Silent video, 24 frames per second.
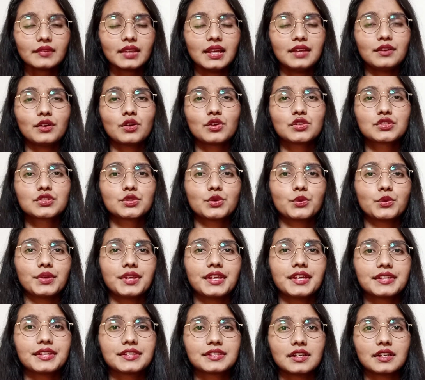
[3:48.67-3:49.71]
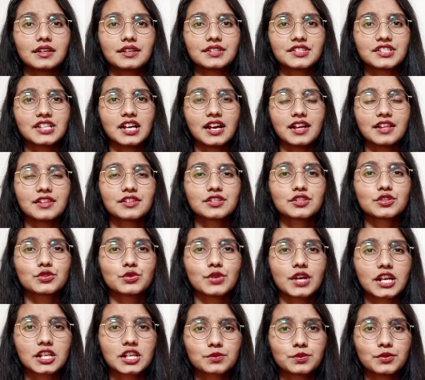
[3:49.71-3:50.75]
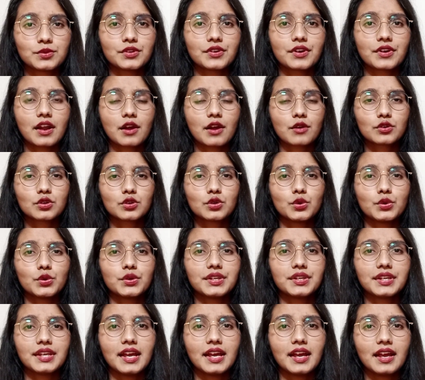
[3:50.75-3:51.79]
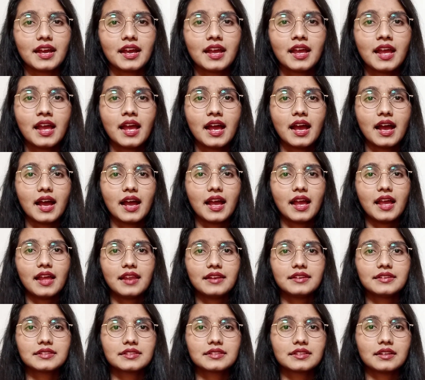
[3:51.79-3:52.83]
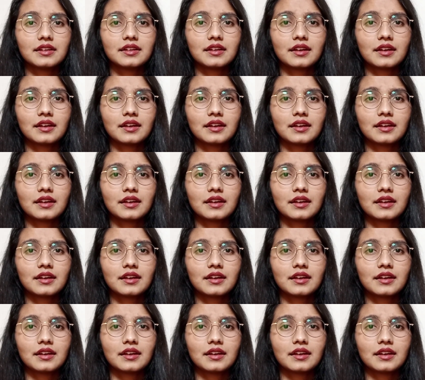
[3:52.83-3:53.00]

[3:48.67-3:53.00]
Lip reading: And also we get a chance to explore around Korea and